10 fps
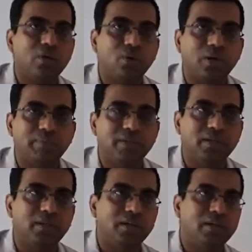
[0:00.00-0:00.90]
look up
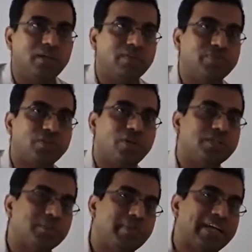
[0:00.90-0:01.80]
the
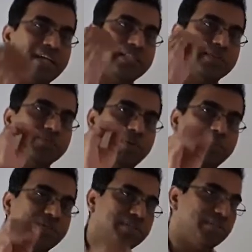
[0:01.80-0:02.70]
physiologic mechanisms
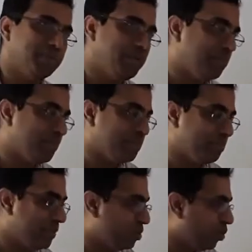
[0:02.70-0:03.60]
by which the blood pressure
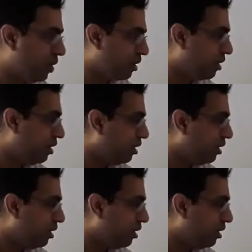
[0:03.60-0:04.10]
pills work.